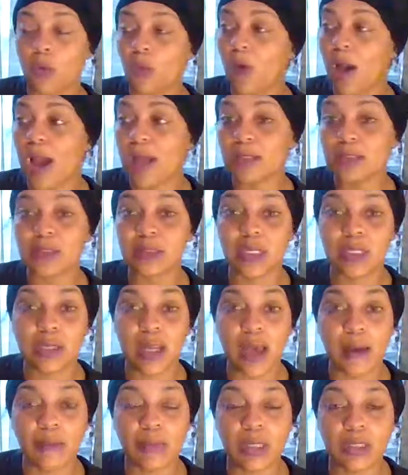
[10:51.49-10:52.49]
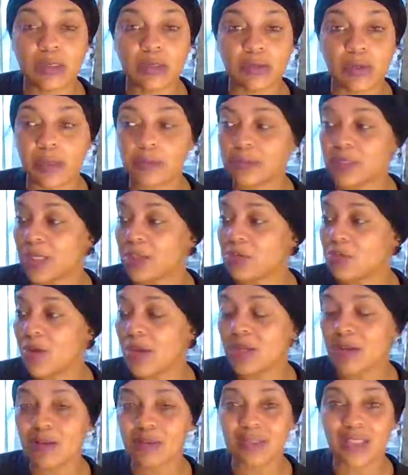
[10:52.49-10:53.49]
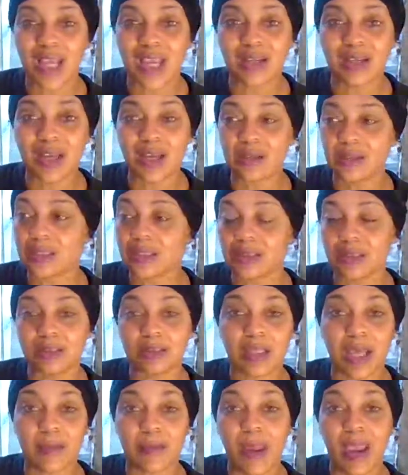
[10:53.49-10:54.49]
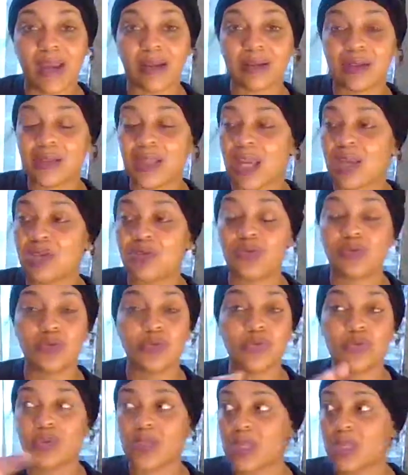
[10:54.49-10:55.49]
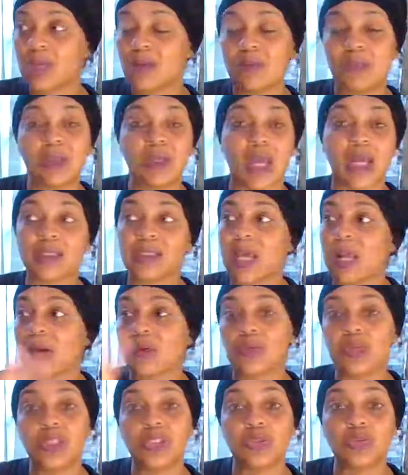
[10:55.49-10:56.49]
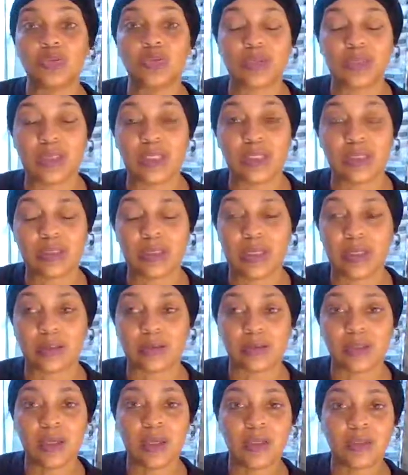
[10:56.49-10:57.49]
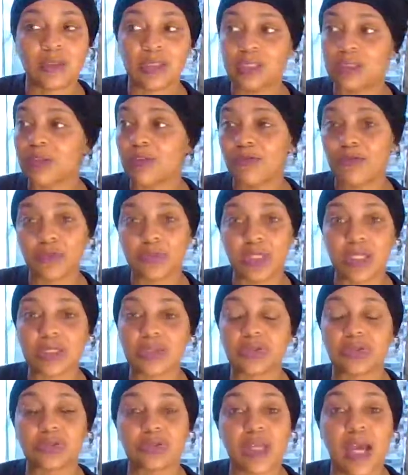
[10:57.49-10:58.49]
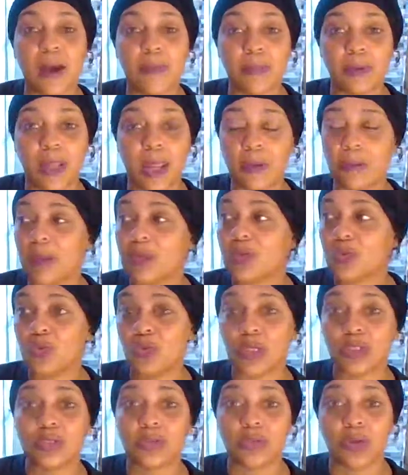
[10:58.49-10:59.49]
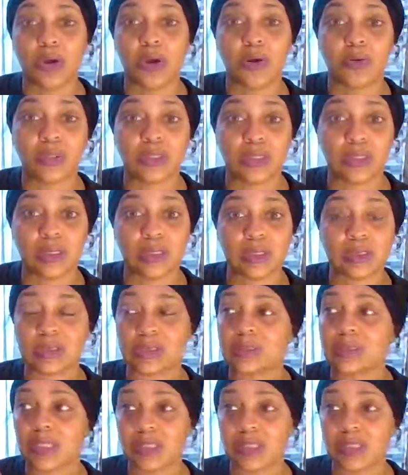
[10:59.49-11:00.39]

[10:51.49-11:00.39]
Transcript: Why does that not bust the grape? It's like you ain't gonna say nothing because it's like back in the day, you you would have hit me like that. I would hit you with ten things, ten different things on top of that, make you question your whole existence.